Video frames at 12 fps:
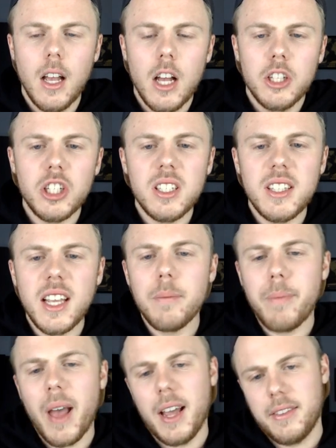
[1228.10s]
Just think
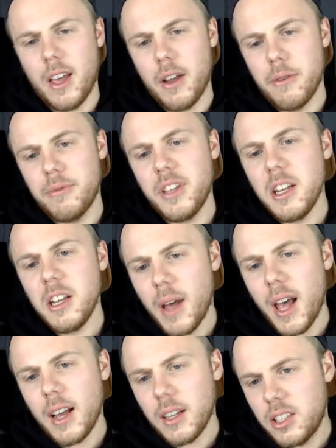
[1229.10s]
back, though. Think
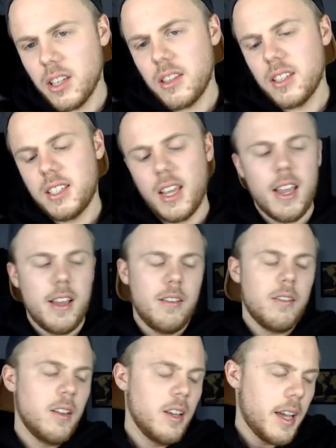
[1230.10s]
back to the
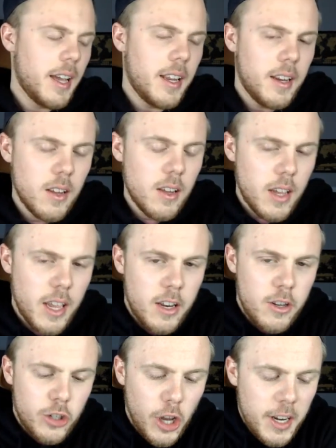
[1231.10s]
scene in
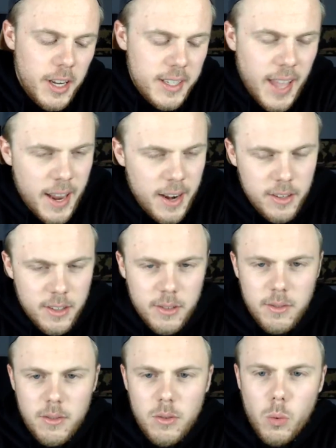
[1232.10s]
Journey's End
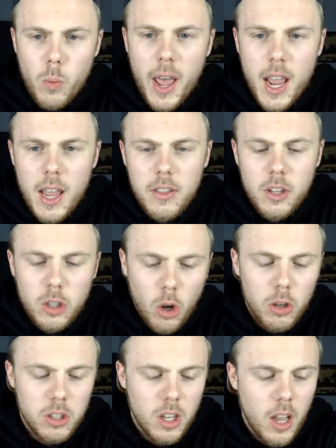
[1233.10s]
where the
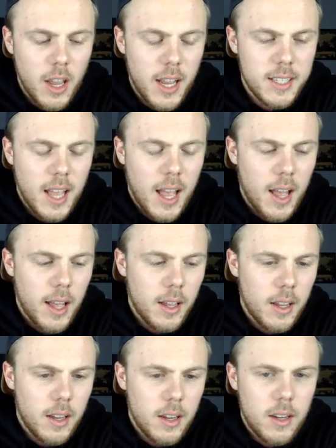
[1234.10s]
Doctor is at
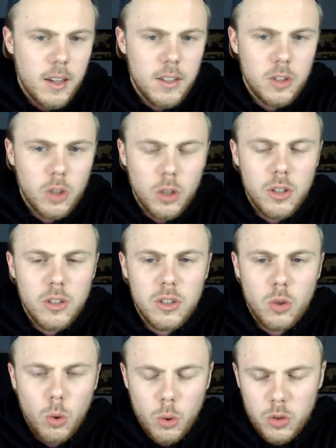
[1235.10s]
Donna's
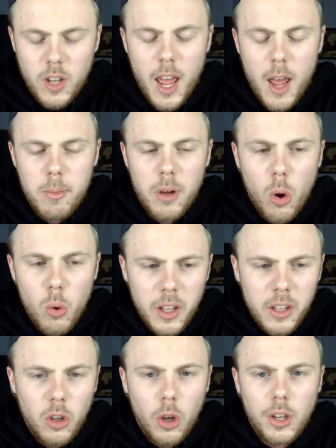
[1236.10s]
doorstep,
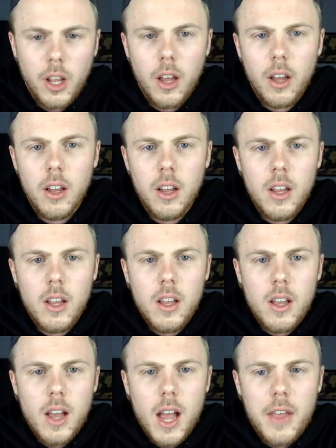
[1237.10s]
holding Donna,
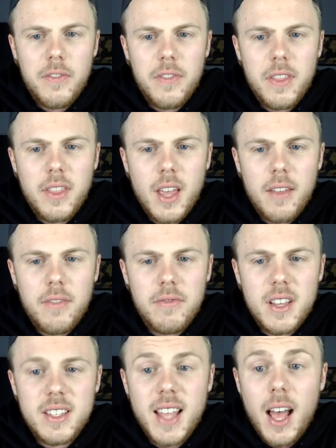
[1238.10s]
and
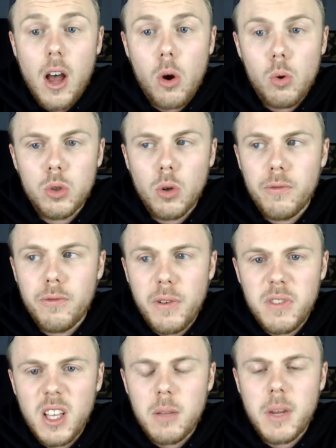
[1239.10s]
there's that whole sort of
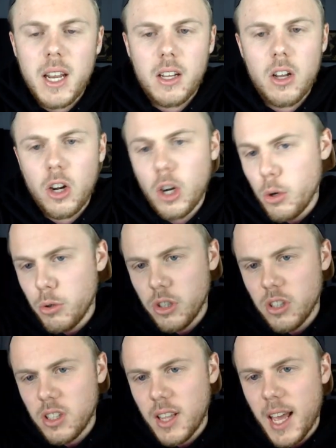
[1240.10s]
15-minute
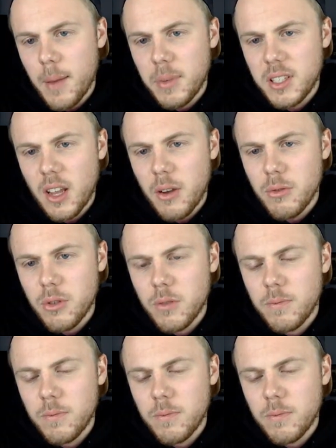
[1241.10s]
conclusion to that episode.